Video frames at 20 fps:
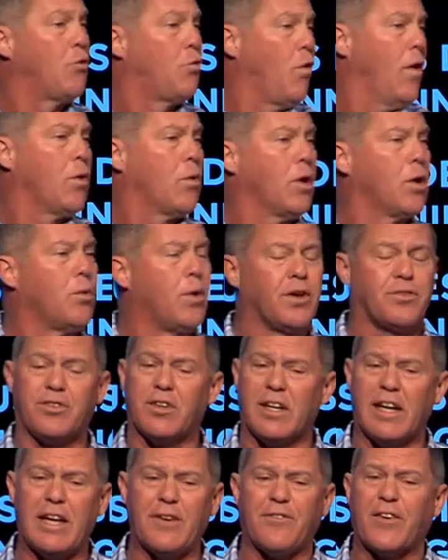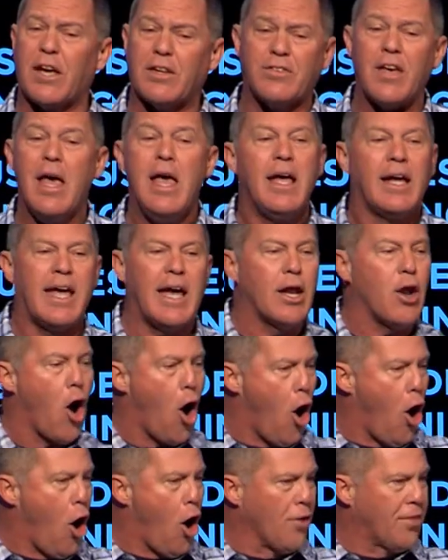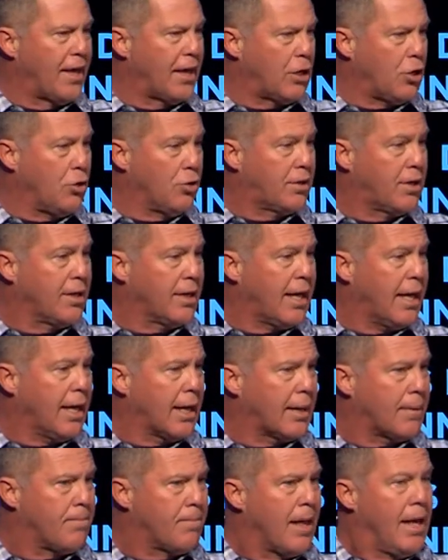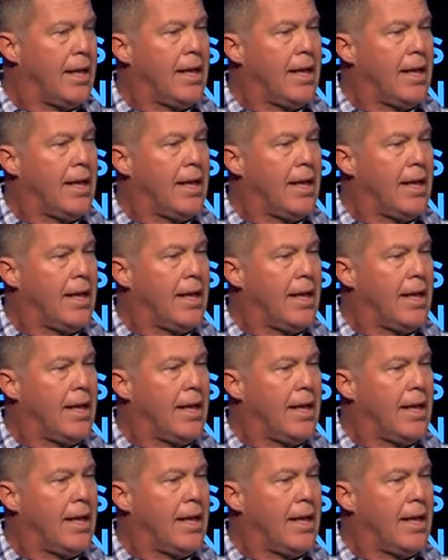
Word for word: if we really want significance, get all that you can get.